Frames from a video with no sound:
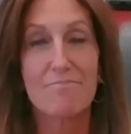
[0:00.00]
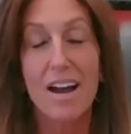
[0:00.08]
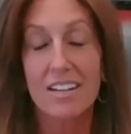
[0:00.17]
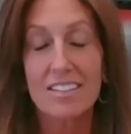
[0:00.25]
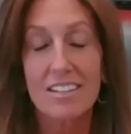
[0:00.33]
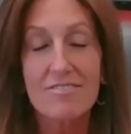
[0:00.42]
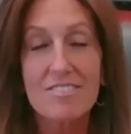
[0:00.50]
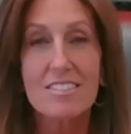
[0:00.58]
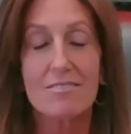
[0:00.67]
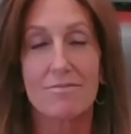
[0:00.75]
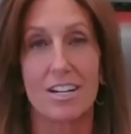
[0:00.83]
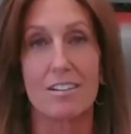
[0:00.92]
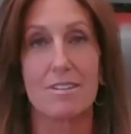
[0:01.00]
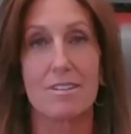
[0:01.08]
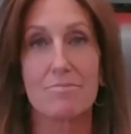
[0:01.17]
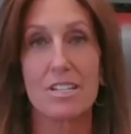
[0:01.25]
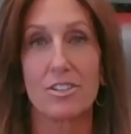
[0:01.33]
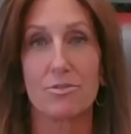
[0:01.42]
but given the
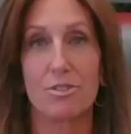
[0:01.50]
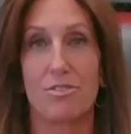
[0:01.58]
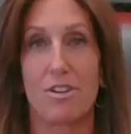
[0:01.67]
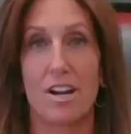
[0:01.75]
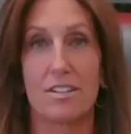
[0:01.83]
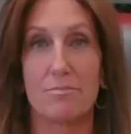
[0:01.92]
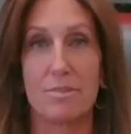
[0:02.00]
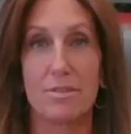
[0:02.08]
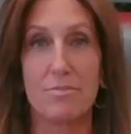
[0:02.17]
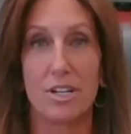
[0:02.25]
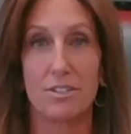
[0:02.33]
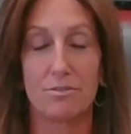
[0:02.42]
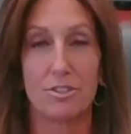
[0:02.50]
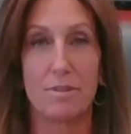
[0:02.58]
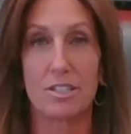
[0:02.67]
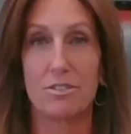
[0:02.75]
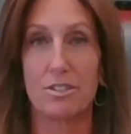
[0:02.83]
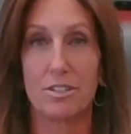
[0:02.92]
environment, because we're trying to be mindful
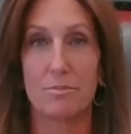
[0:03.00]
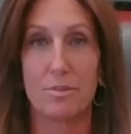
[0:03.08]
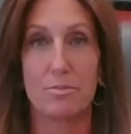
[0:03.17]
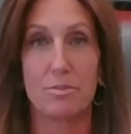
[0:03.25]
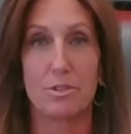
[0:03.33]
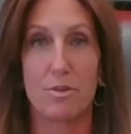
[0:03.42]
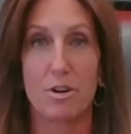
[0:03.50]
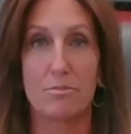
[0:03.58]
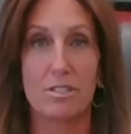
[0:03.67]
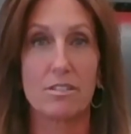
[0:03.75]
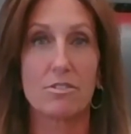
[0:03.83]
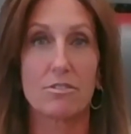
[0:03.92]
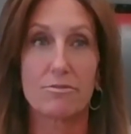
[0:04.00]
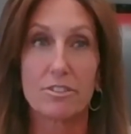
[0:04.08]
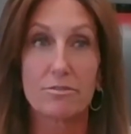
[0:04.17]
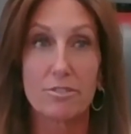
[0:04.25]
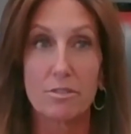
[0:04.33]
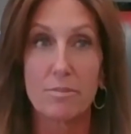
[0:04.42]
about going into people's apartments, and they're
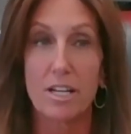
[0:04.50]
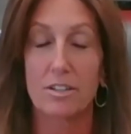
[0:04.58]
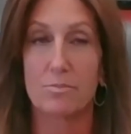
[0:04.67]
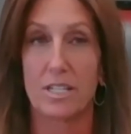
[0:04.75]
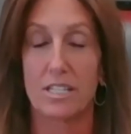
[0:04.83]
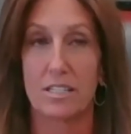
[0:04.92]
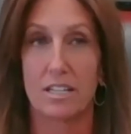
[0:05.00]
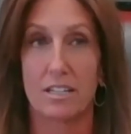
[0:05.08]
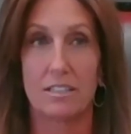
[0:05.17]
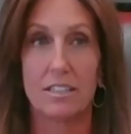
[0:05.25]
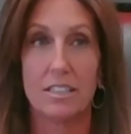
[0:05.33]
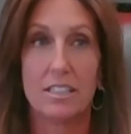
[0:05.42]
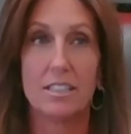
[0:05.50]
fearful about us being there.